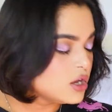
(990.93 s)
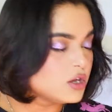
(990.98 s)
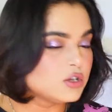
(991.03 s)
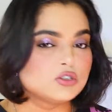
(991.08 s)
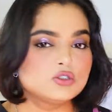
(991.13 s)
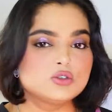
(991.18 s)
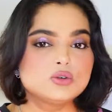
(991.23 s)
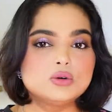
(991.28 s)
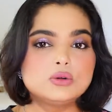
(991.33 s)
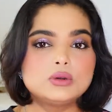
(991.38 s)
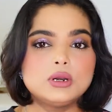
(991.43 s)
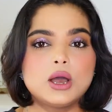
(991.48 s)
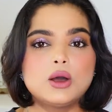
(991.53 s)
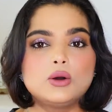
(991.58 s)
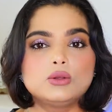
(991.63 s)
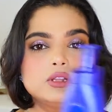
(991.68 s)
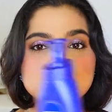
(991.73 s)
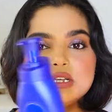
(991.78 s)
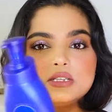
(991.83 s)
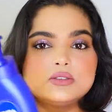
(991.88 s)
So
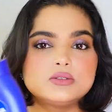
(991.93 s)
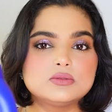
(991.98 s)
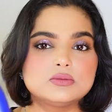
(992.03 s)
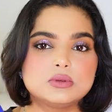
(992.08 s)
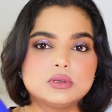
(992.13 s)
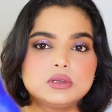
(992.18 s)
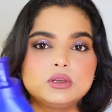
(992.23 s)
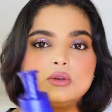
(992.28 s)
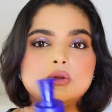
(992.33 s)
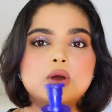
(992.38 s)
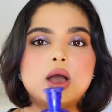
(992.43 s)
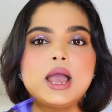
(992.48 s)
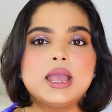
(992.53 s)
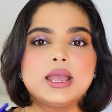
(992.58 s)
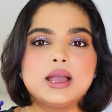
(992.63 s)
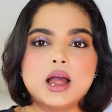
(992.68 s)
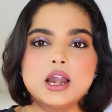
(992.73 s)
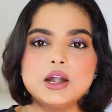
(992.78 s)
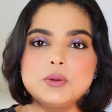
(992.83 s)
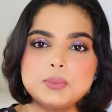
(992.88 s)
now this, I
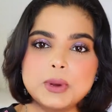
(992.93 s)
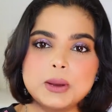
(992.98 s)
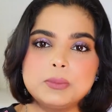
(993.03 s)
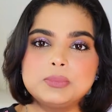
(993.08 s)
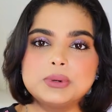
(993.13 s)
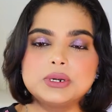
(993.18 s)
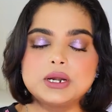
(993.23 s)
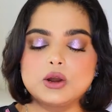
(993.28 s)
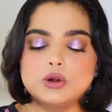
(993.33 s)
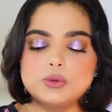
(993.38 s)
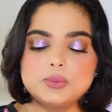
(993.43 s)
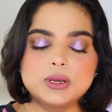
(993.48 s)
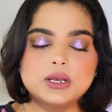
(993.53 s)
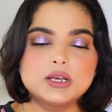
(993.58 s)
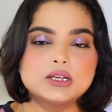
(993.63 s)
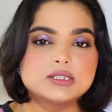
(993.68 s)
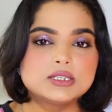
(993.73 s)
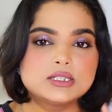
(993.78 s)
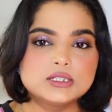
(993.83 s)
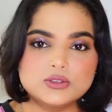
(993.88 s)
can't pump it out
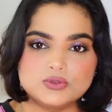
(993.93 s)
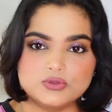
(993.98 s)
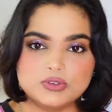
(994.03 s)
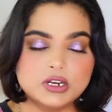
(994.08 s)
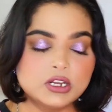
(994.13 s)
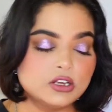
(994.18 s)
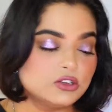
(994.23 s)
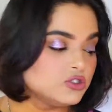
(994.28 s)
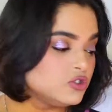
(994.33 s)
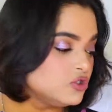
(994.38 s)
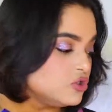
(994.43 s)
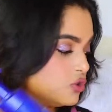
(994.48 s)
because it's finished.